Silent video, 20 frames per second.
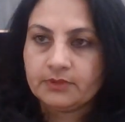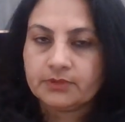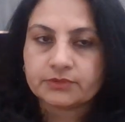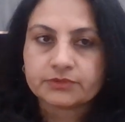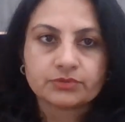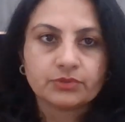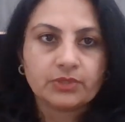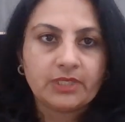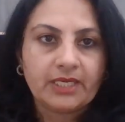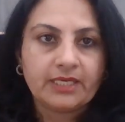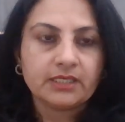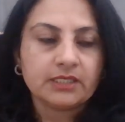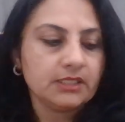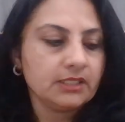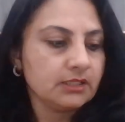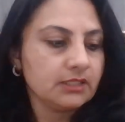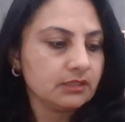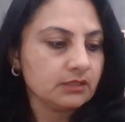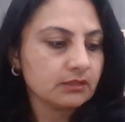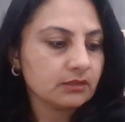So like
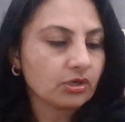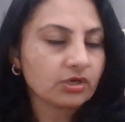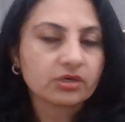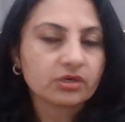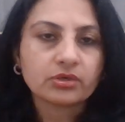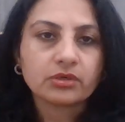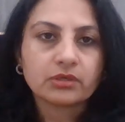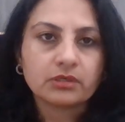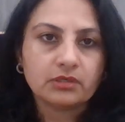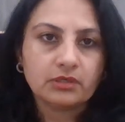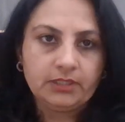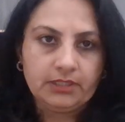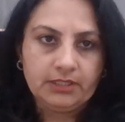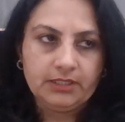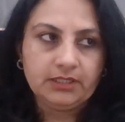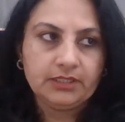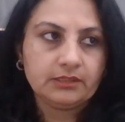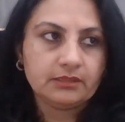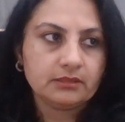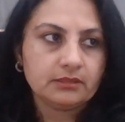in
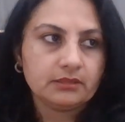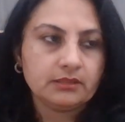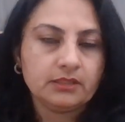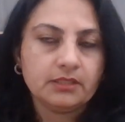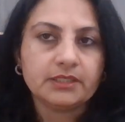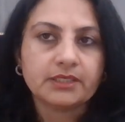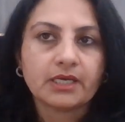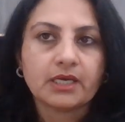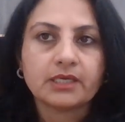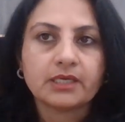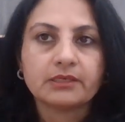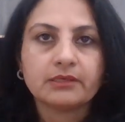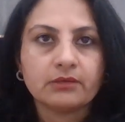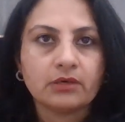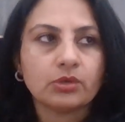India,